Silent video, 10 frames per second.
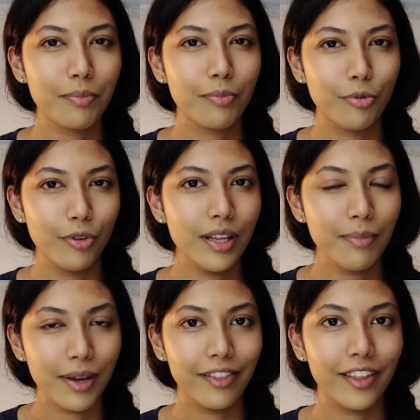a pretty
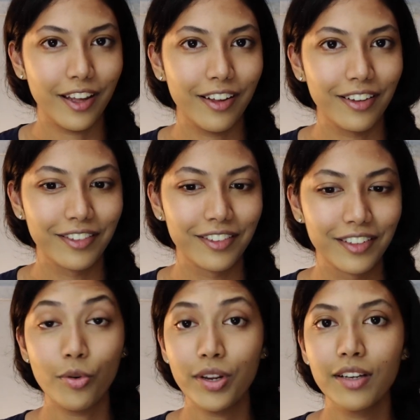big thing.
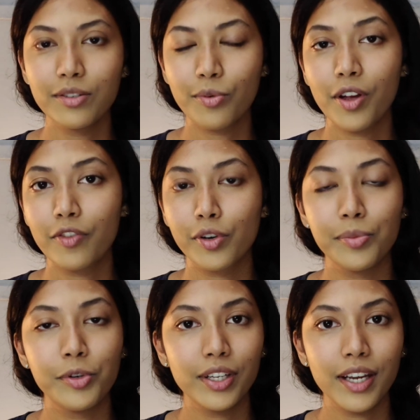Coding is a way of
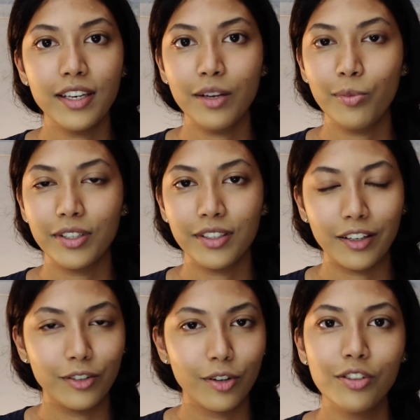communicating with
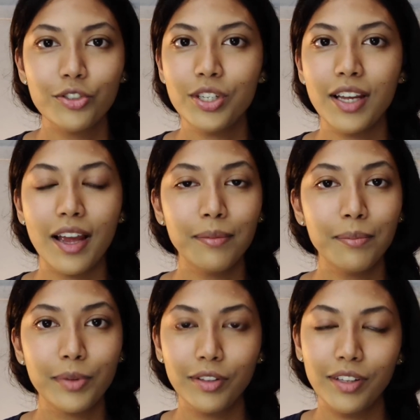technology
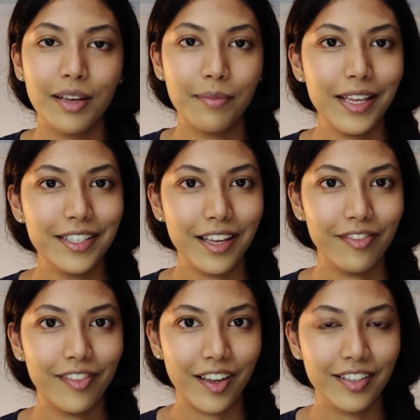and building
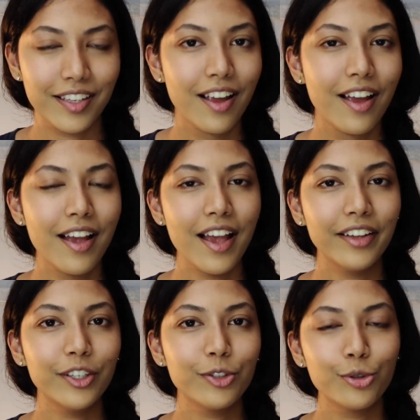amazing things,
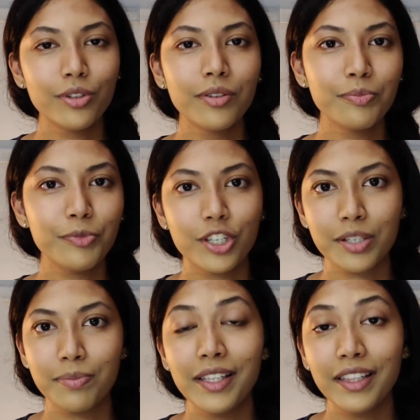and it shouldn't
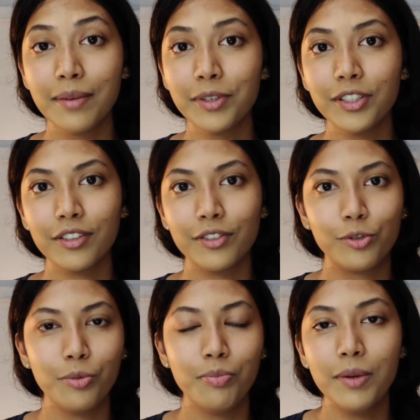just be limited
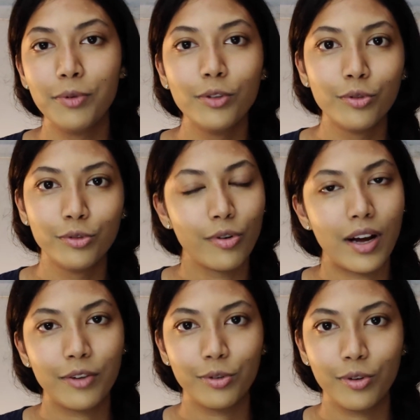to people who know
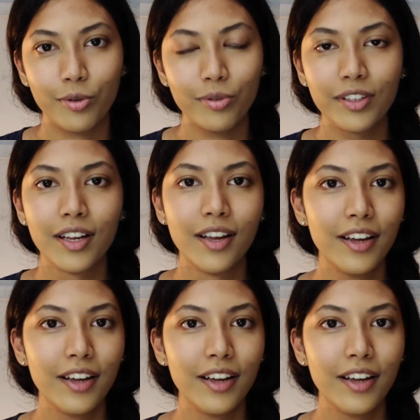how to code.